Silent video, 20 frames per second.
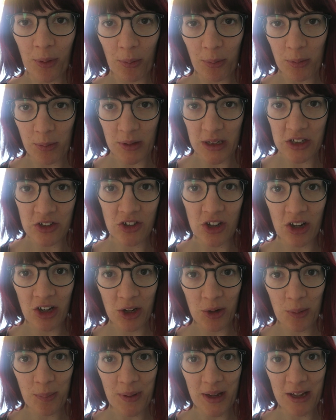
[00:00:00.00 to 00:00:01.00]
probably show
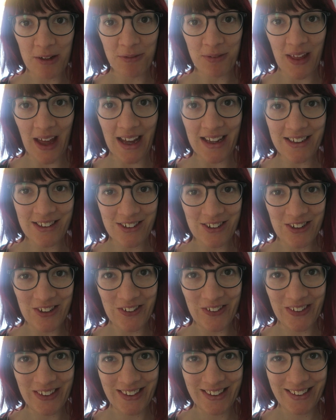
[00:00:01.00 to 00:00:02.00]
you a bit of that
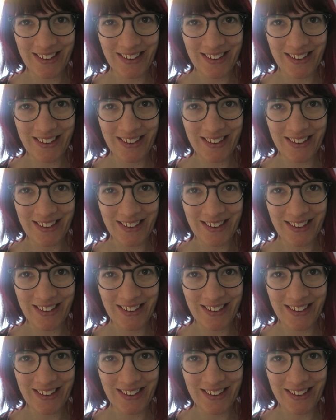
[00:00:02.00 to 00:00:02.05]
too.